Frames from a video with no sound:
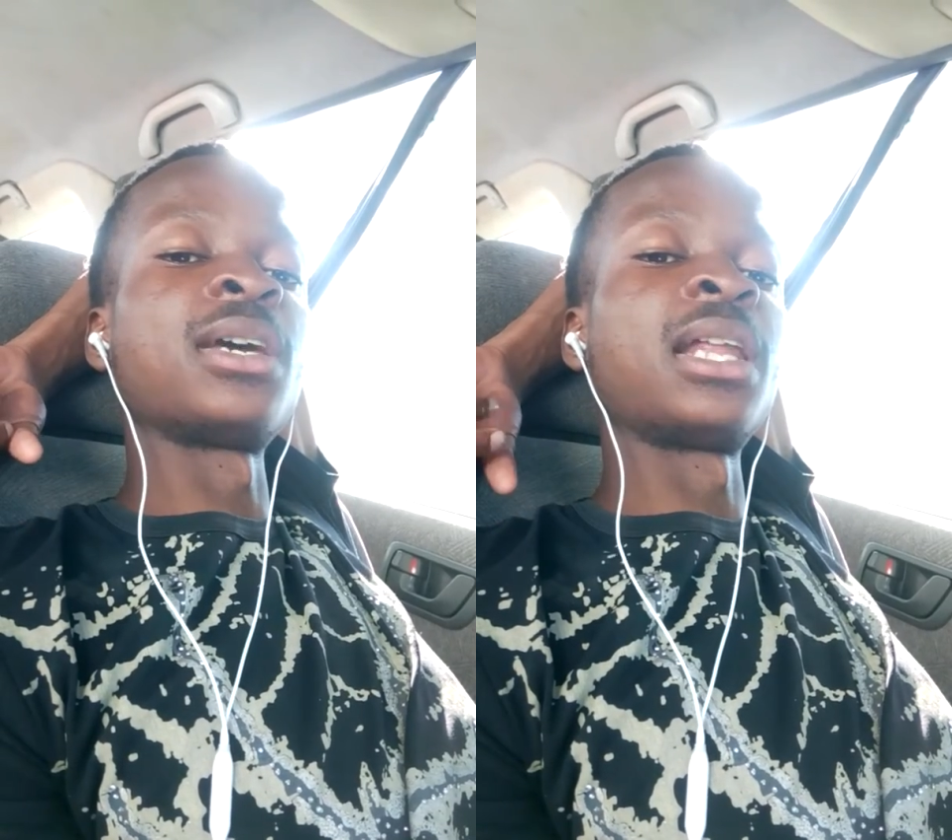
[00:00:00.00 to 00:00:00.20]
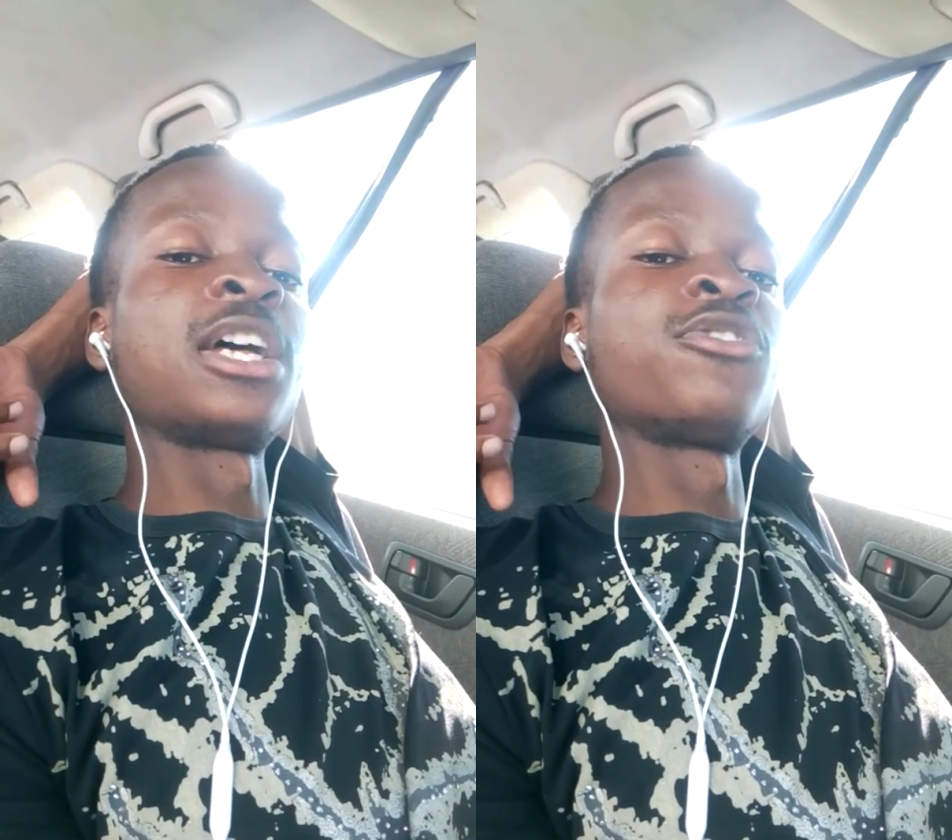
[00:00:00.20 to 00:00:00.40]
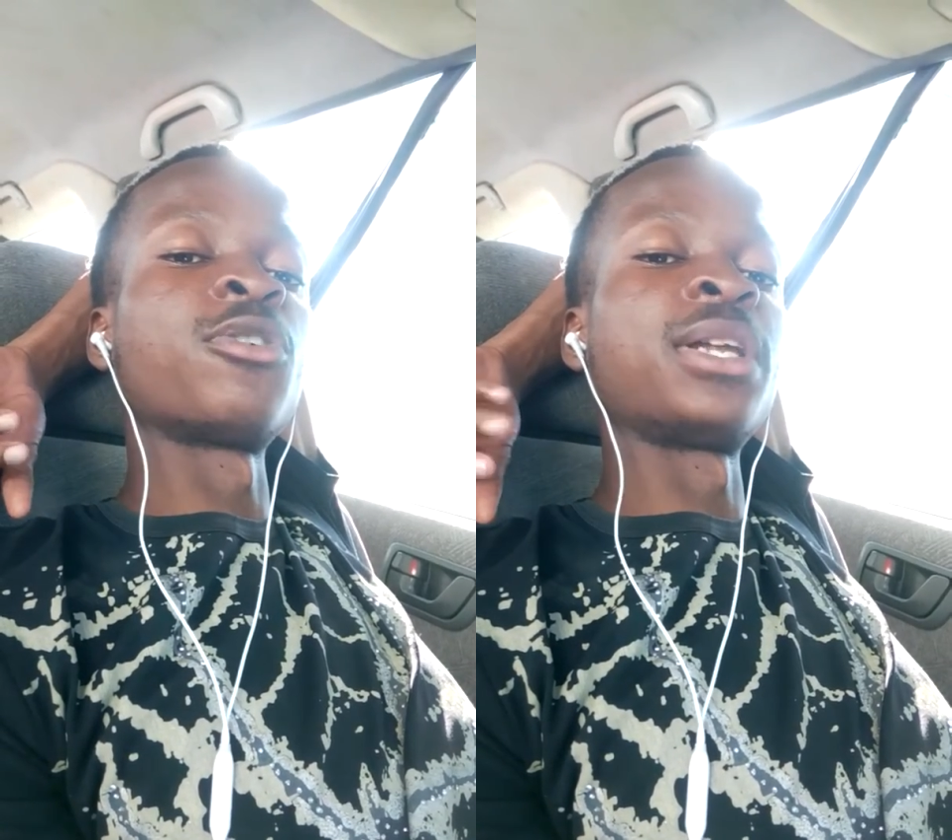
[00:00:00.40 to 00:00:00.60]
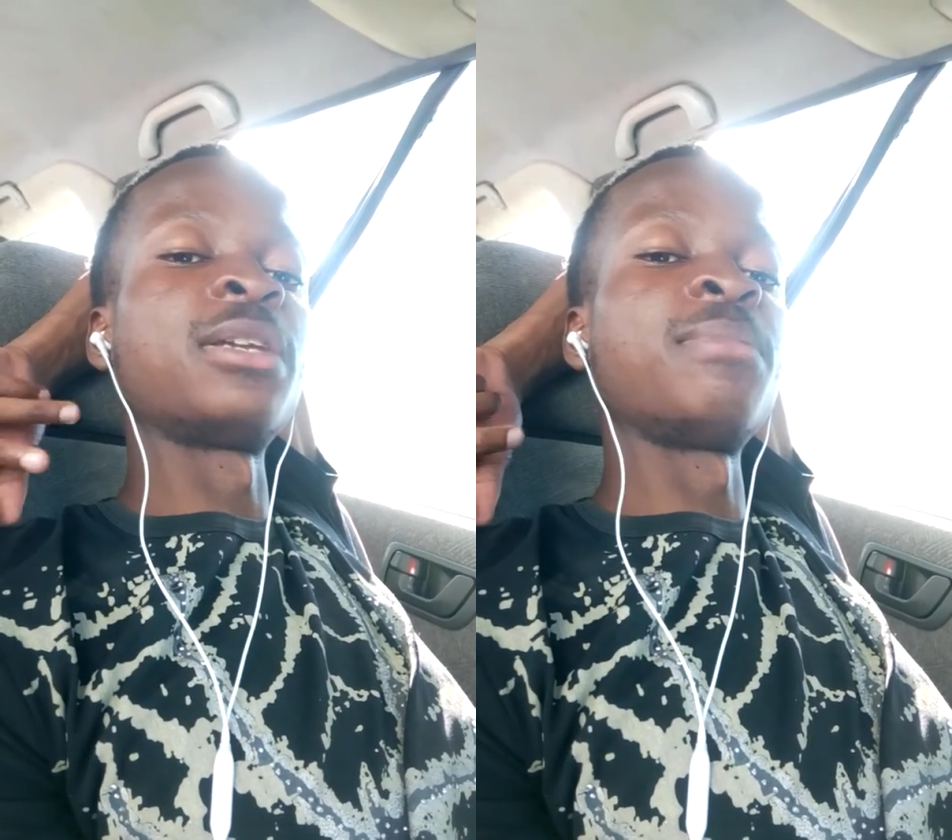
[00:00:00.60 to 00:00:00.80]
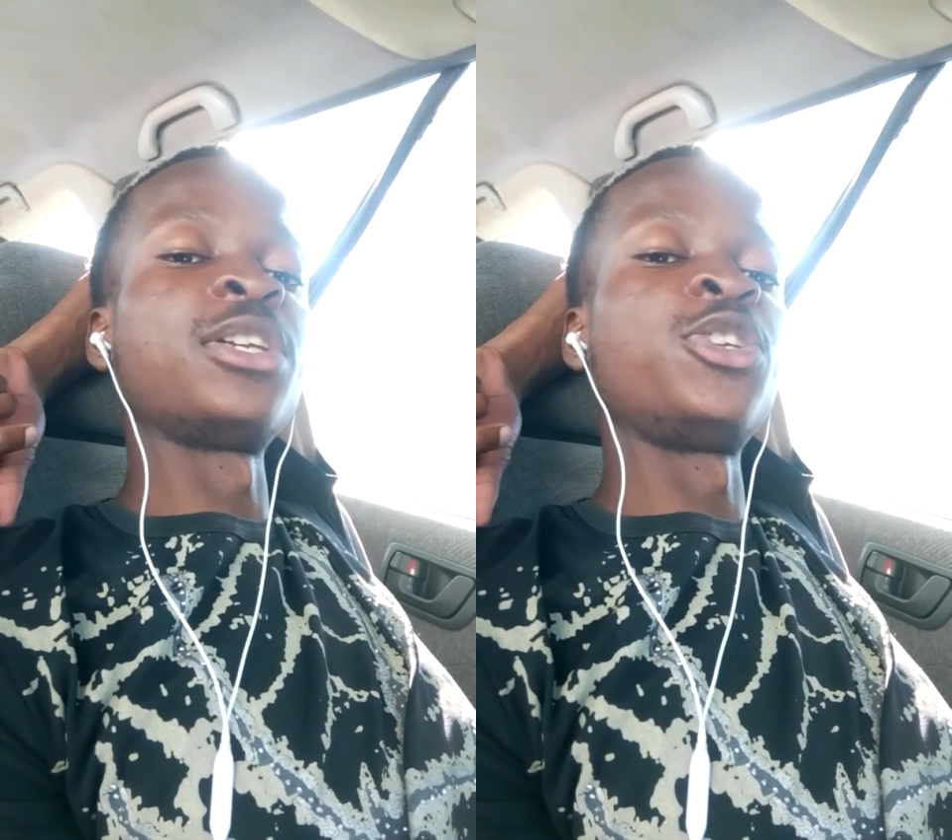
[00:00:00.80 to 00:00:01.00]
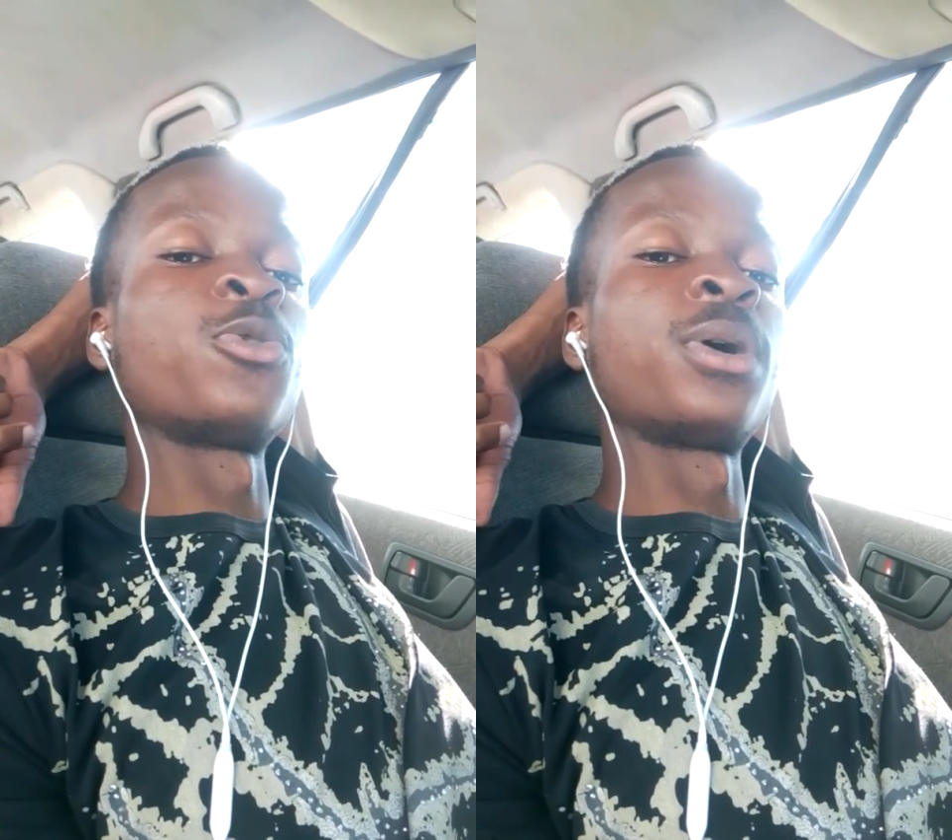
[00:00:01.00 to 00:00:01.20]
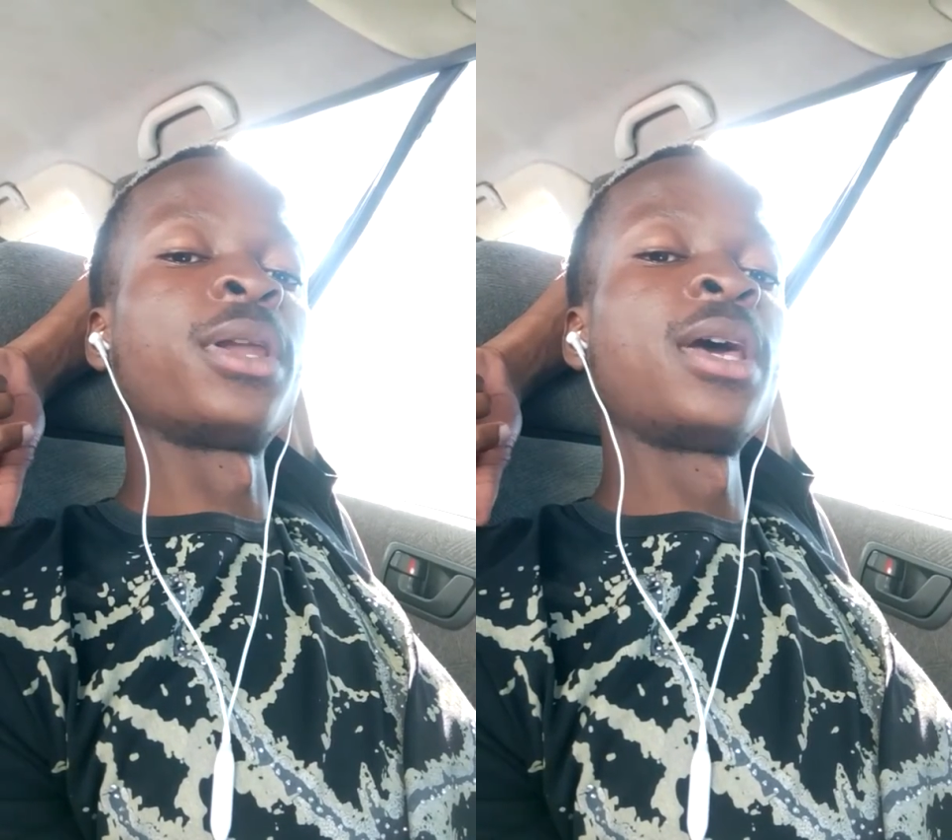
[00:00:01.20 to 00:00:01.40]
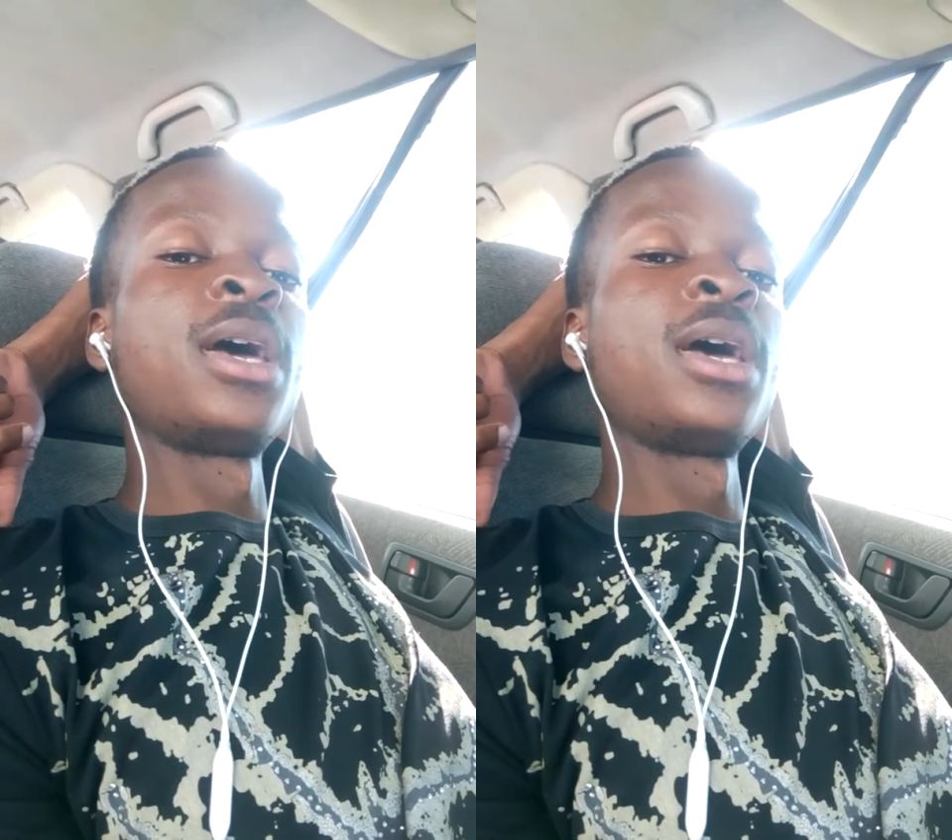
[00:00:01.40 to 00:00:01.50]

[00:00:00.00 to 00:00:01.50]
a lateral and a medial one.